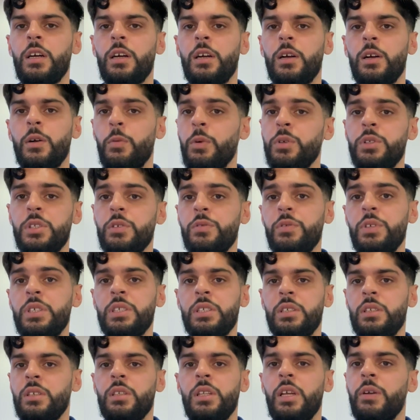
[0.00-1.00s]
What's the
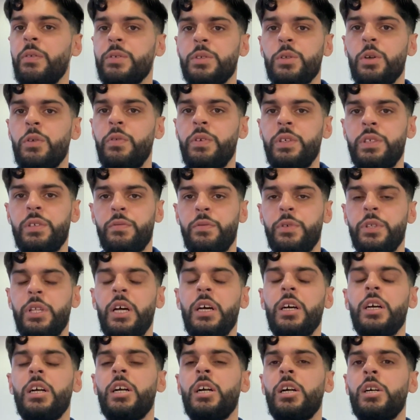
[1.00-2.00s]
reason? There is no reason for
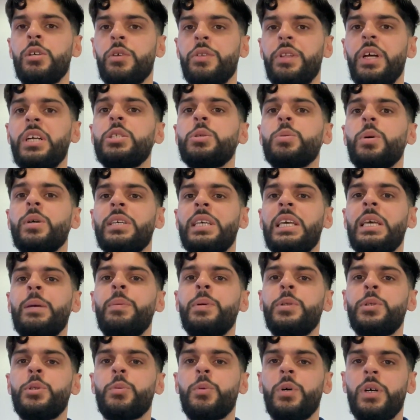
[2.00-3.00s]
that. So that's why keep
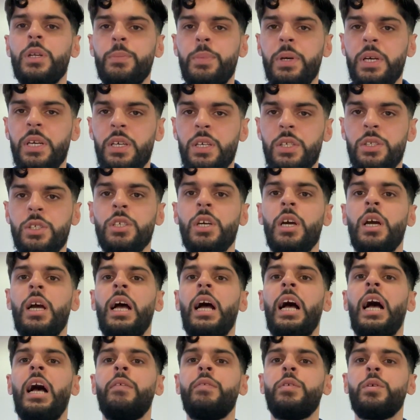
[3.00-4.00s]
it to 1 page.
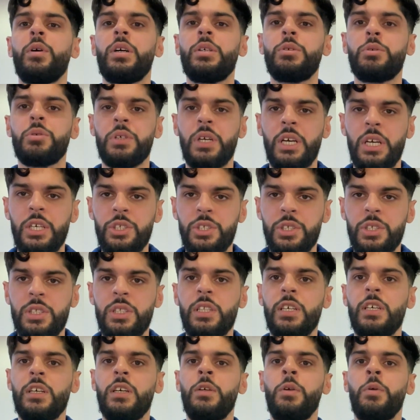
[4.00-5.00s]
Have your education
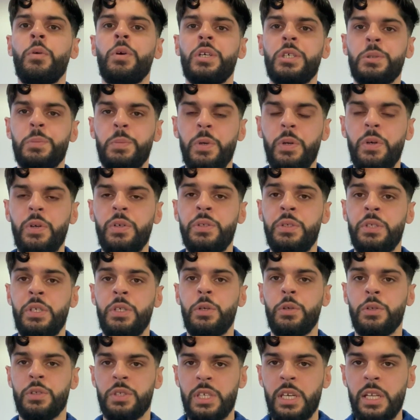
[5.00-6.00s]
there, your experience there,
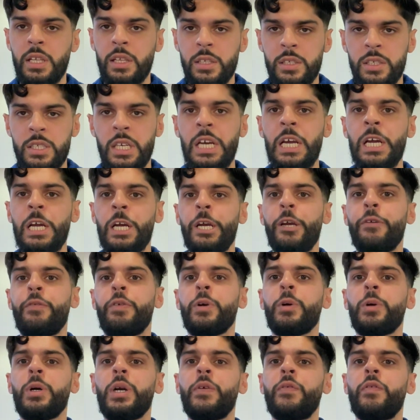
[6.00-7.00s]
your skills. If
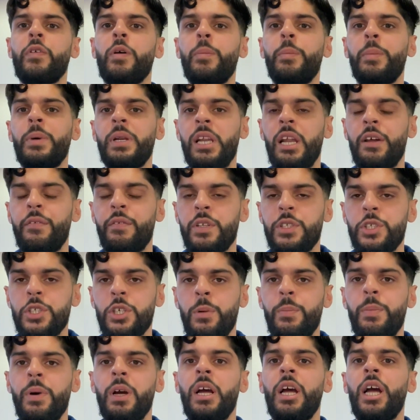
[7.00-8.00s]
you're going for a mid-level
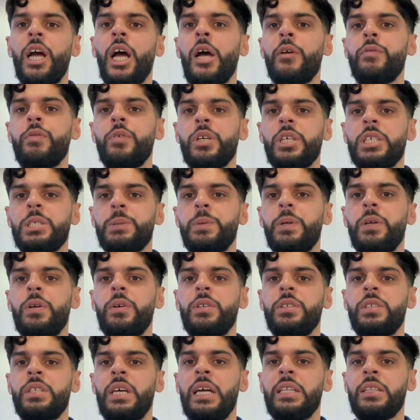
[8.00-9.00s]
job, have your
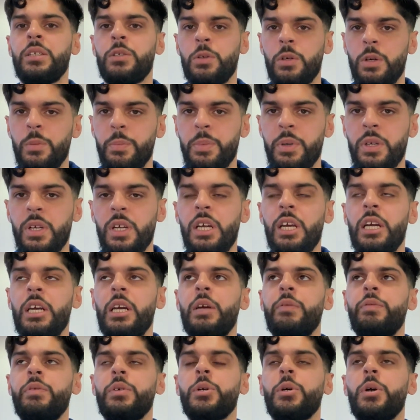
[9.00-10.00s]
experience at the top.
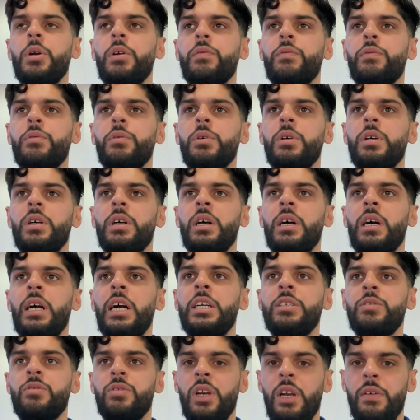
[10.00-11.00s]
If you're going for an
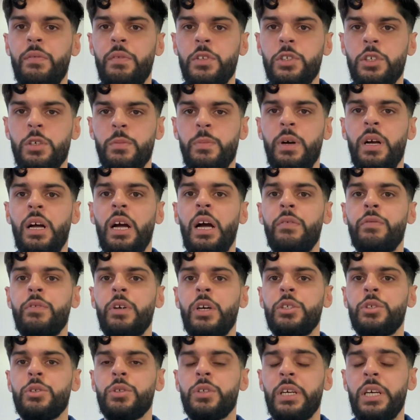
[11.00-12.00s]
entry-level job, have your
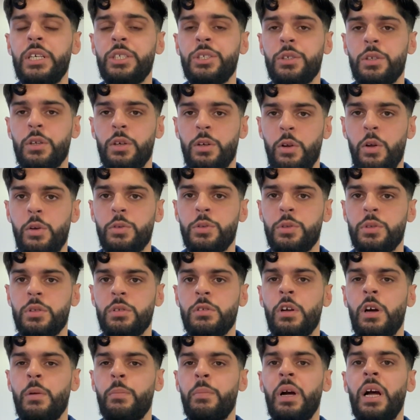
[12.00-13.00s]
education close to the
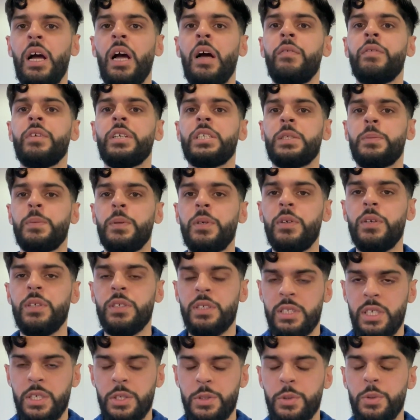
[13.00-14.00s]
top. I have experience
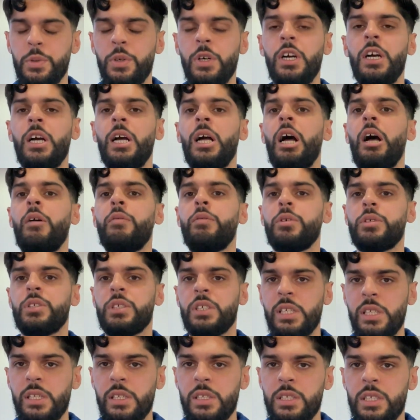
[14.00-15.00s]
there too. Have your
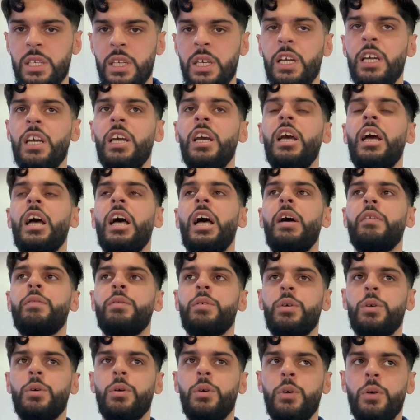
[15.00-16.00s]
skills there. Have
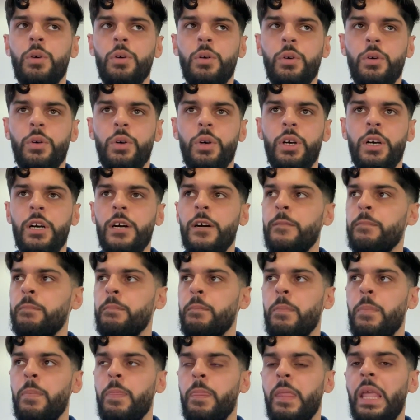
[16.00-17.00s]
your
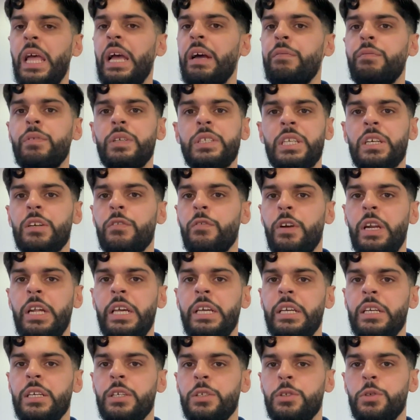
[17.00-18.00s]
everything
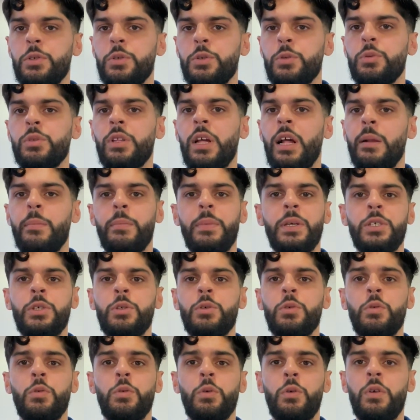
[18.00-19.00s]
relating to you that will make
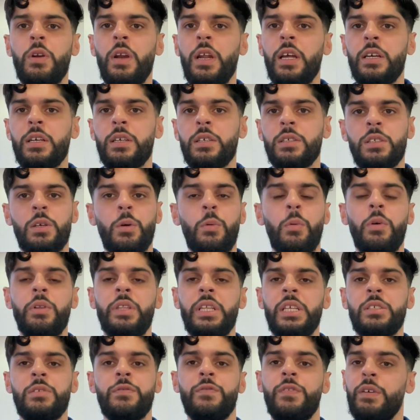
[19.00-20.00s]
you look like someone
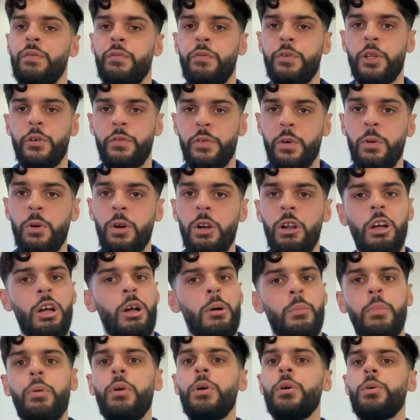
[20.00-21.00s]
that's fit for the role.
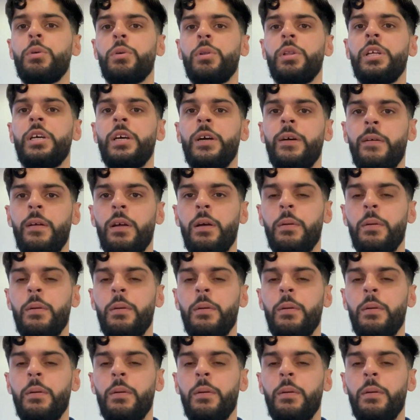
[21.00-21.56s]
Put it all there.